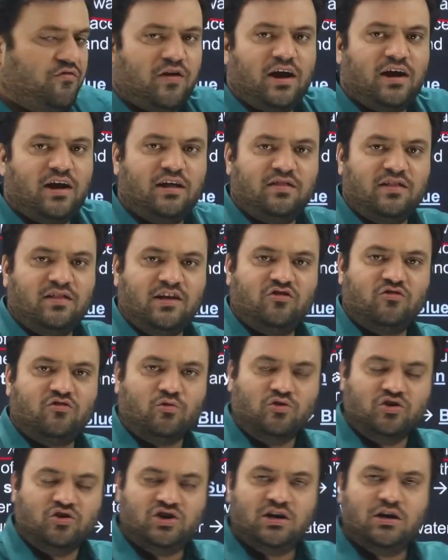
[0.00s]
in these
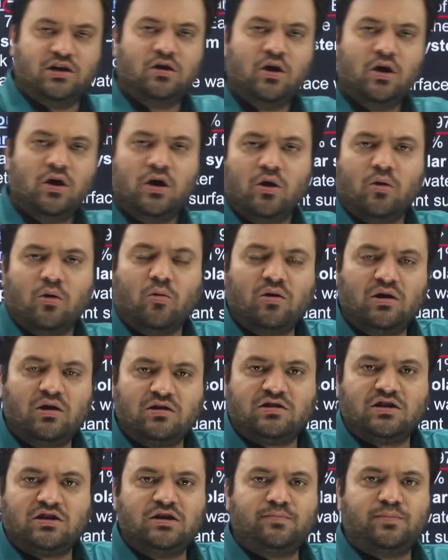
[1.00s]
ocean. Only
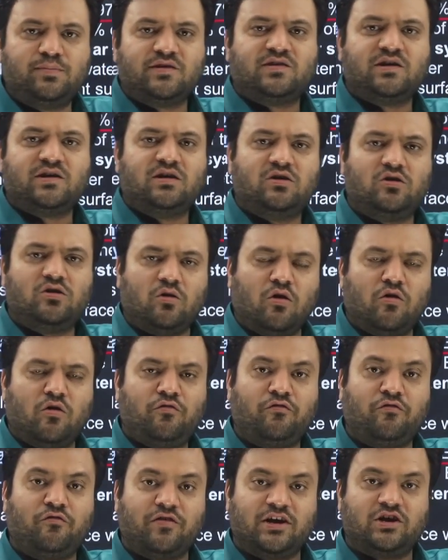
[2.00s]
3% of
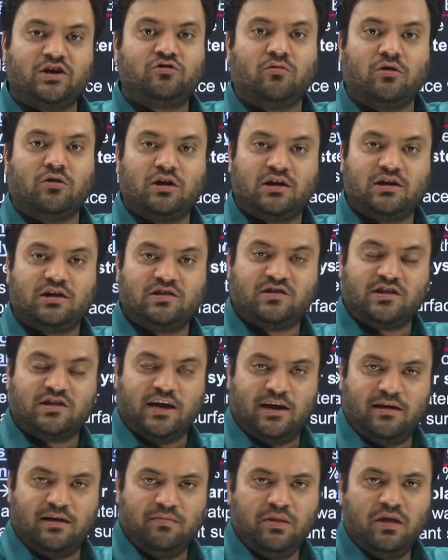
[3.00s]
fresh water is
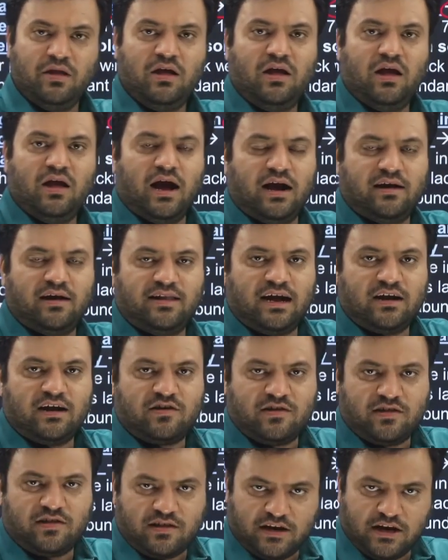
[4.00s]
there, and that
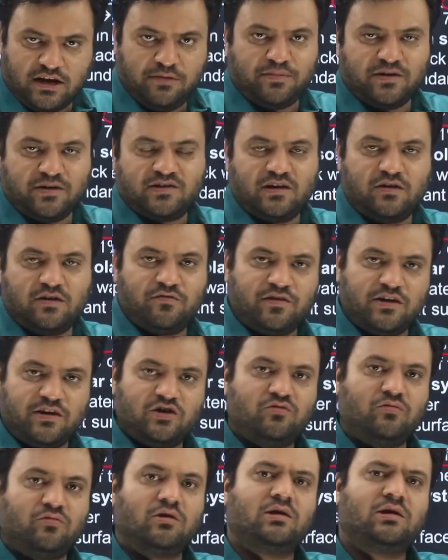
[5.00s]
3% fresh
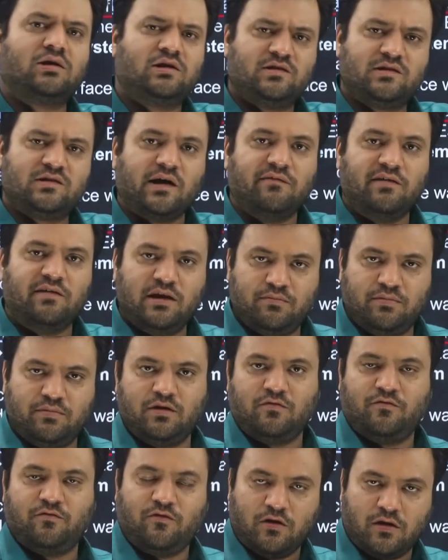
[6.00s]
water is available
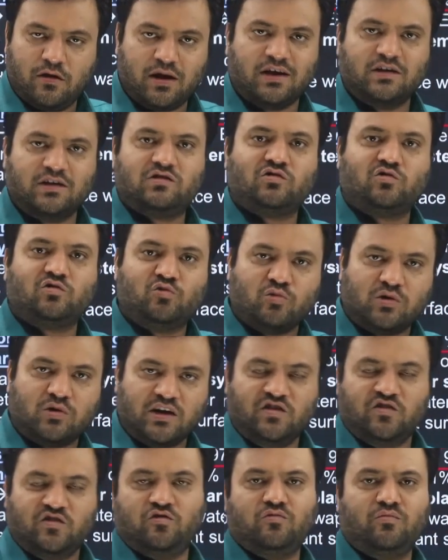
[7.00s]
for us to
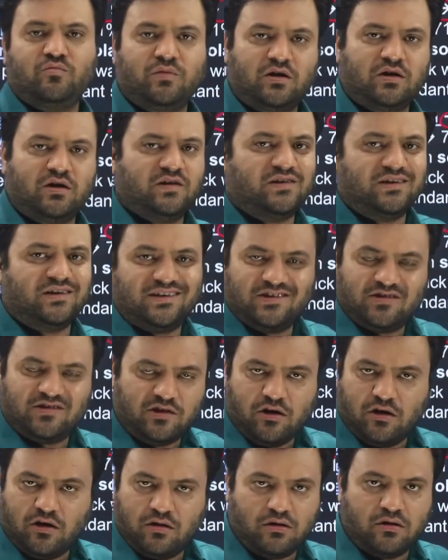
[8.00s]
consume, because it is
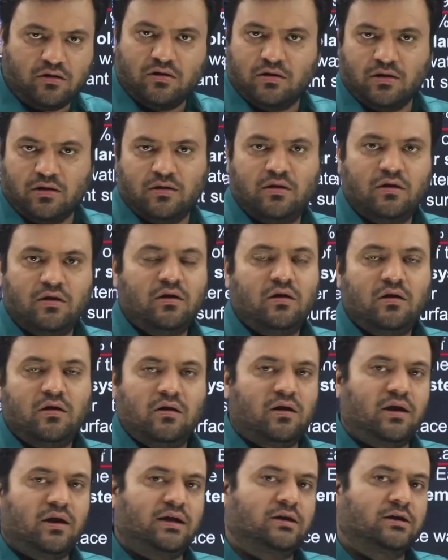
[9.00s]
not like